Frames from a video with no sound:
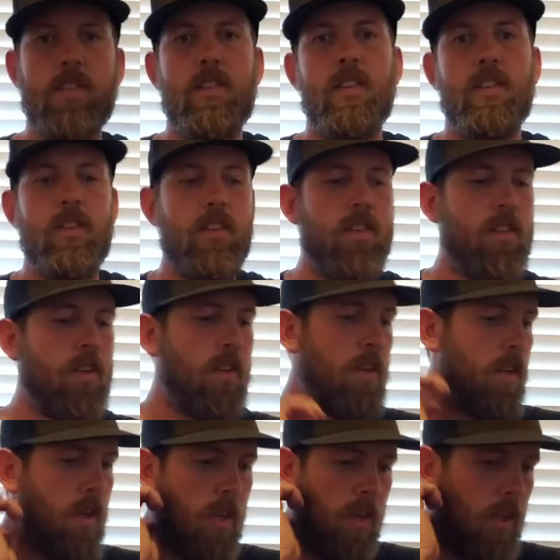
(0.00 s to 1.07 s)
This isn't,
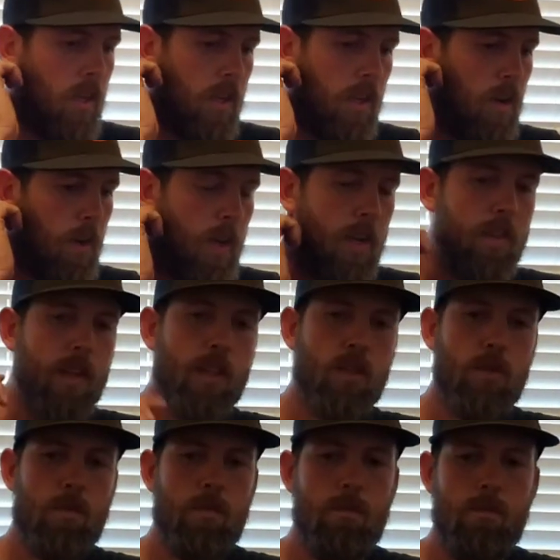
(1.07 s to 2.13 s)
anything
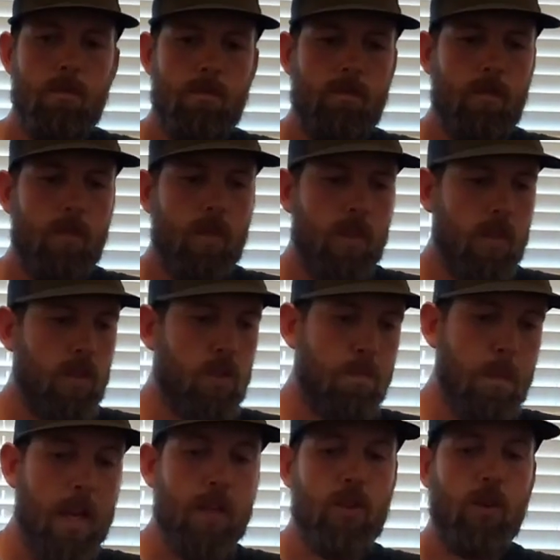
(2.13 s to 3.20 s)

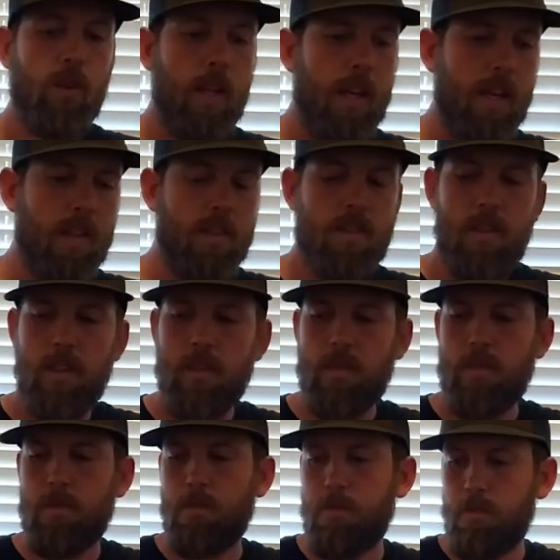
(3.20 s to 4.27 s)
special. Like
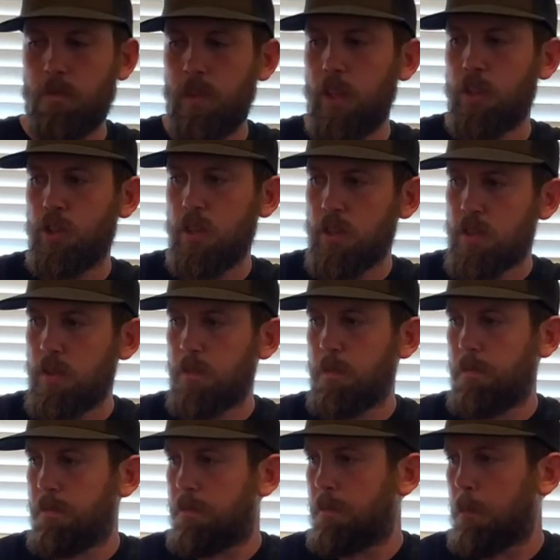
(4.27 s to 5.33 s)
it's just
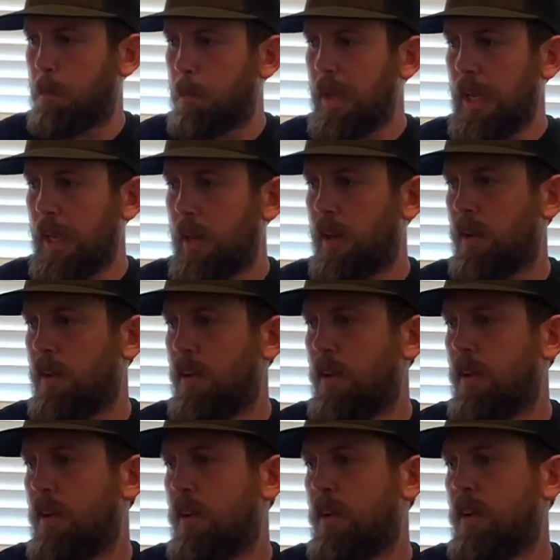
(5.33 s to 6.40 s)
me
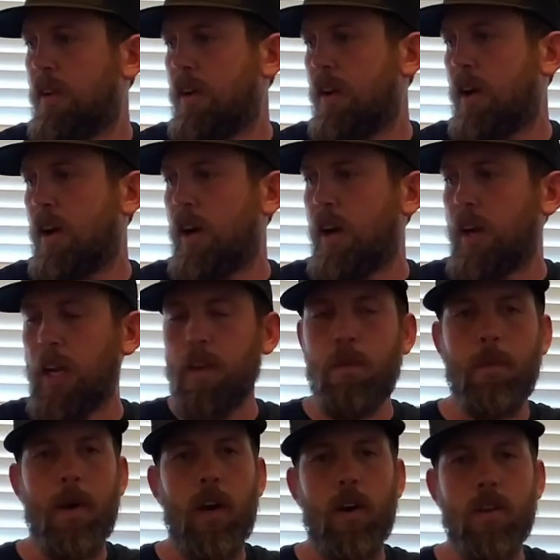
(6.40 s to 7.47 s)
giving
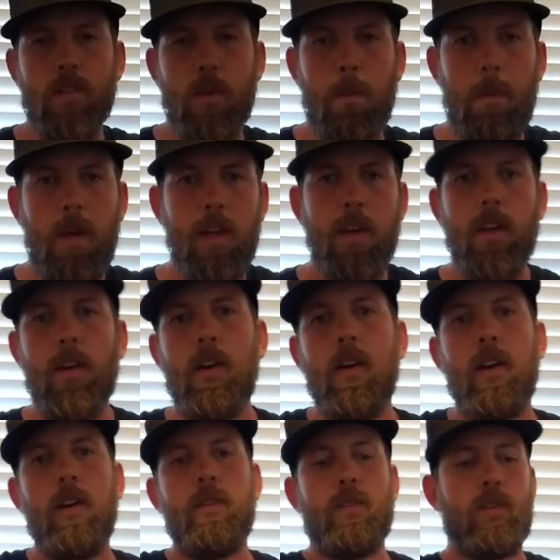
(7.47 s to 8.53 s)
my honest opinion
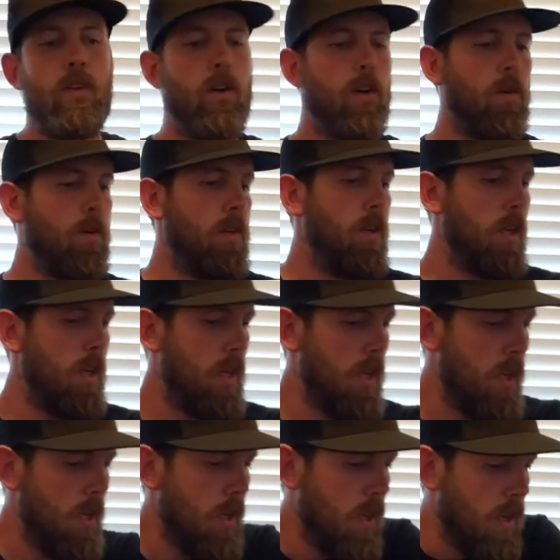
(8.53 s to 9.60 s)
on it. So
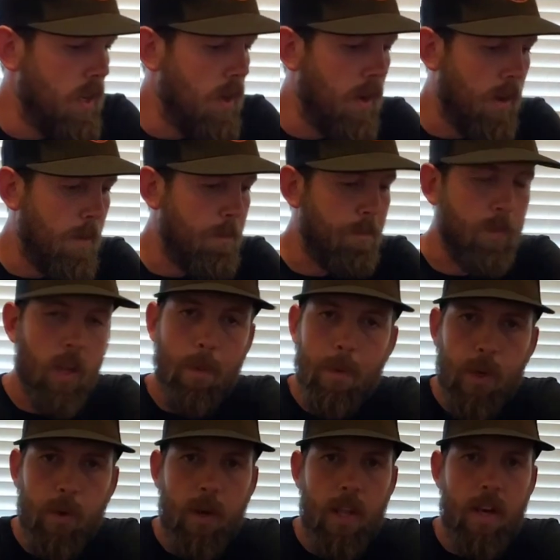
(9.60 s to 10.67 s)
I'm going
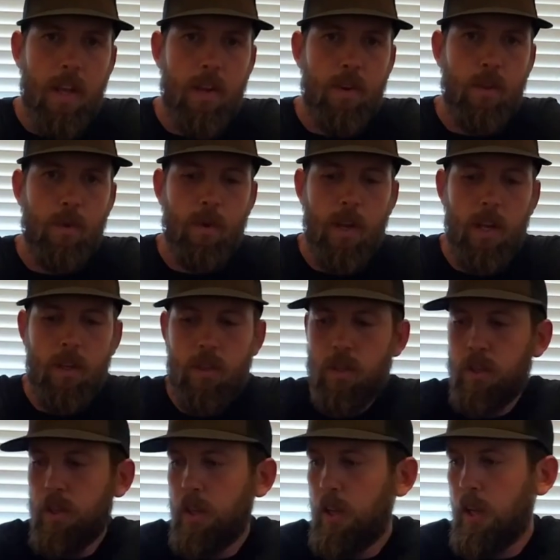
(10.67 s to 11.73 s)
to go ahead and head to the
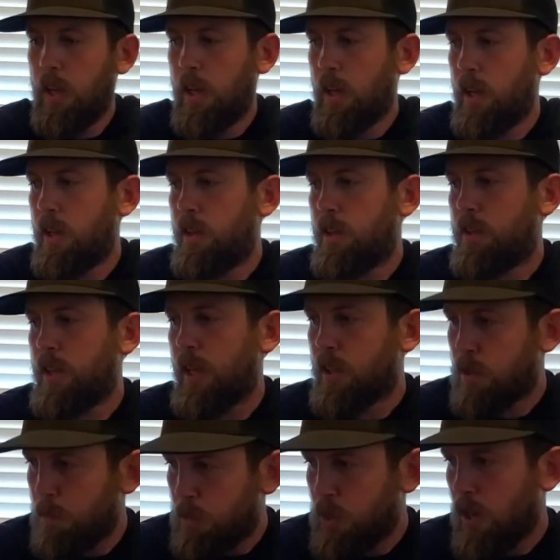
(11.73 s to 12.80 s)
range and take
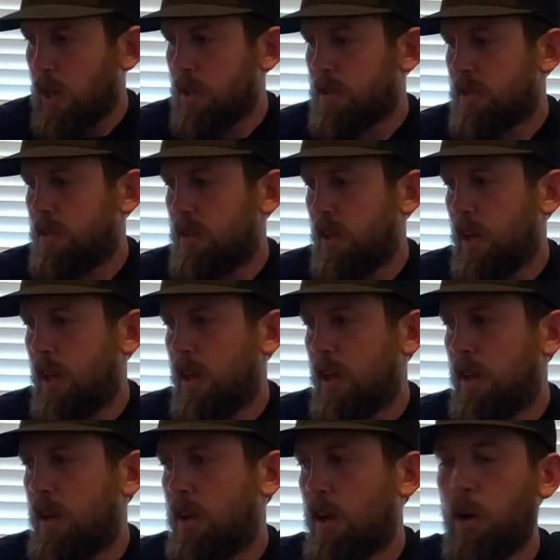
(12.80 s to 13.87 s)
some shots,
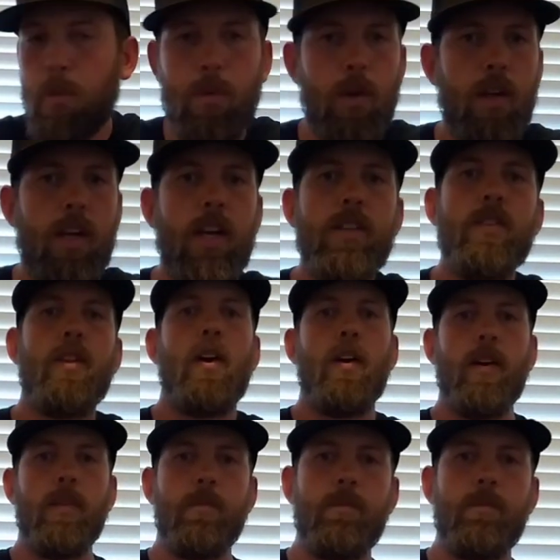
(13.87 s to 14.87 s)
and I'll bring you guys along.